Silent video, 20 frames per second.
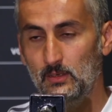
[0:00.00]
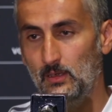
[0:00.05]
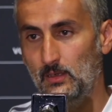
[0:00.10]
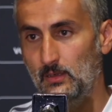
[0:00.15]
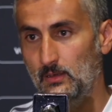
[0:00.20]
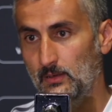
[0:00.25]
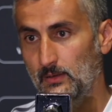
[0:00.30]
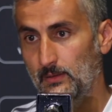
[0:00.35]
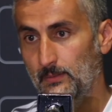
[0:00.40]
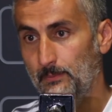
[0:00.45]

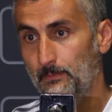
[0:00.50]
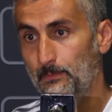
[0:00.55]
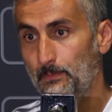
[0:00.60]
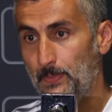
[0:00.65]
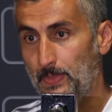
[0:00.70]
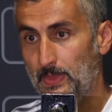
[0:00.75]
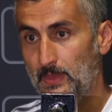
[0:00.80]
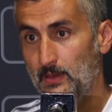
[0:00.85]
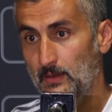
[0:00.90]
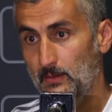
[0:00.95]

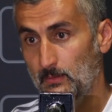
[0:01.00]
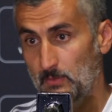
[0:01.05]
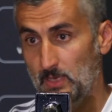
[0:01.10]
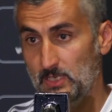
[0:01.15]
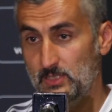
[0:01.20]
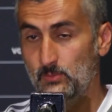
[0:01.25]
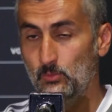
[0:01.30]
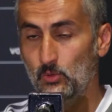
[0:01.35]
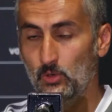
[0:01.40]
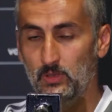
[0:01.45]

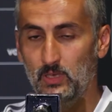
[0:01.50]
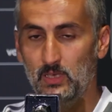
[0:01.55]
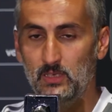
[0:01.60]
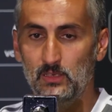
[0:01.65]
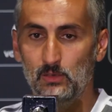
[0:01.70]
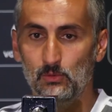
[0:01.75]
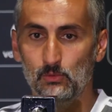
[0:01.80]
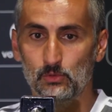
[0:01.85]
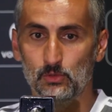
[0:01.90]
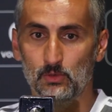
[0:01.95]
much more
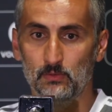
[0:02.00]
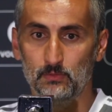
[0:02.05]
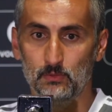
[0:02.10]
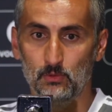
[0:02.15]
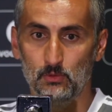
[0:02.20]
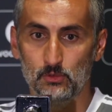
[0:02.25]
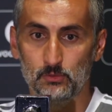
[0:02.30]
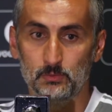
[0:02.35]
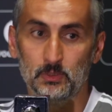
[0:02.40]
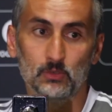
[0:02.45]
dangerous, of
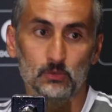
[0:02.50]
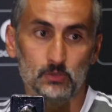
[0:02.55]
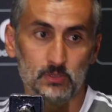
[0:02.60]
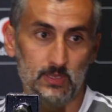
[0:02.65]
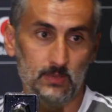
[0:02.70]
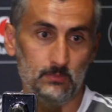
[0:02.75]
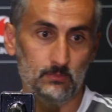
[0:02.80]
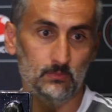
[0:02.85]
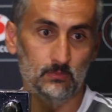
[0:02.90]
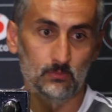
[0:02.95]
course, because
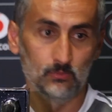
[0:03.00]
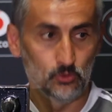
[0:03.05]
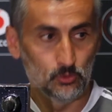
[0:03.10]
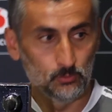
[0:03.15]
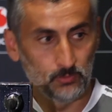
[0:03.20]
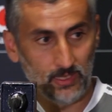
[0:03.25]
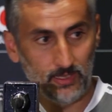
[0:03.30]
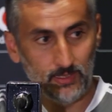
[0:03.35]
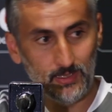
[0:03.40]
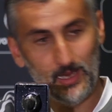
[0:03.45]
then you
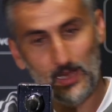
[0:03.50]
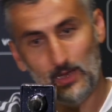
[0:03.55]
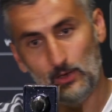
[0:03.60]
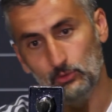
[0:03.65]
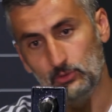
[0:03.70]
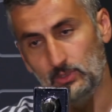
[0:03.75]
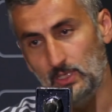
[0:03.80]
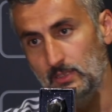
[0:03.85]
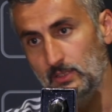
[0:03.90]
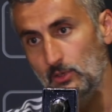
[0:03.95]
play
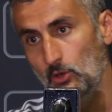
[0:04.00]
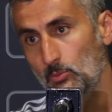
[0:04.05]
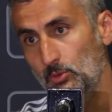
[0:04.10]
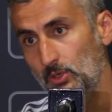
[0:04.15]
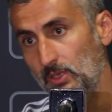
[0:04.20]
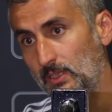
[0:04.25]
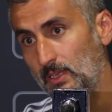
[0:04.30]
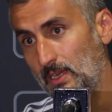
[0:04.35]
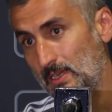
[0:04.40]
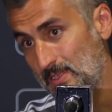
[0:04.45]
out and the
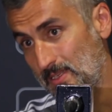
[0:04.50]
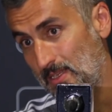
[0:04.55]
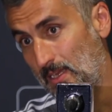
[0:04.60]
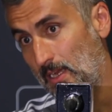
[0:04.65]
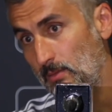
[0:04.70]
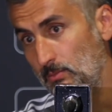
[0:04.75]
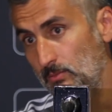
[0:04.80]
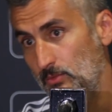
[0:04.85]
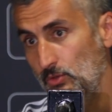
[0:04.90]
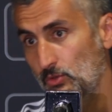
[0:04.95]
opponent has
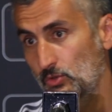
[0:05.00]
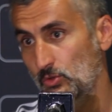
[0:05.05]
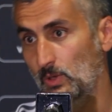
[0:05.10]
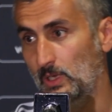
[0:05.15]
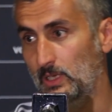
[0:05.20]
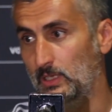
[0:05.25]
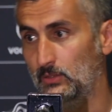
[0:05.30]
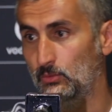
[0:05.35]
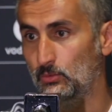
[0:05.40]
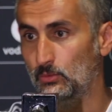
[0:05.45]
time
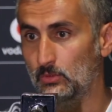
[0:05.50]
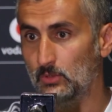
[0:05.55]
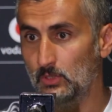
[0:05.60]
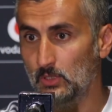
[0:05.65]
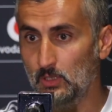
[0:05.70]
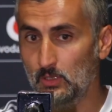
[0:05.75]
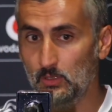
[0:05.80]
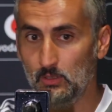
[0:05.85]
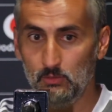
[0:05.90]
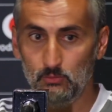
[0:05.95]
usually to
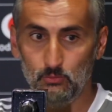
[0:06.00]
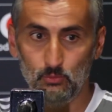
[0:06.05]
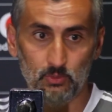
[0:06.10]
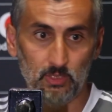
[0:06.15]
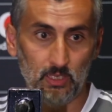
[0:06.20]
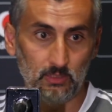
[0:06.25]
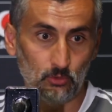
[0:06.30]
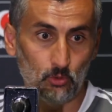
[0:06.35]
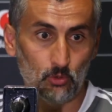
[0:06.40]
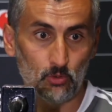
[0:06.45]

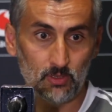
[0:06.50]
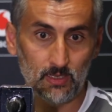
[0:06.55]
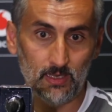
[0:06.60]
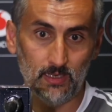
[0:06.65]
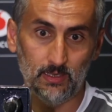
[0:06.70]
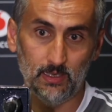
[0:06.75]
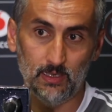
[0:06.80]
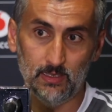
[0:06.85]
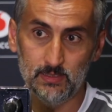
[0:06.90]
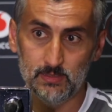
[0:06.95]
get
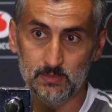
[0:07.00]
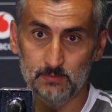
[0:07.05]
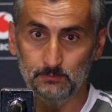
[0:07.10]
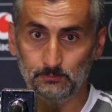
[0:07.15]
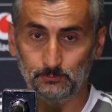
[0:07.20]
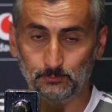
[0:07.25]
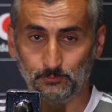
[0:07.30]
organized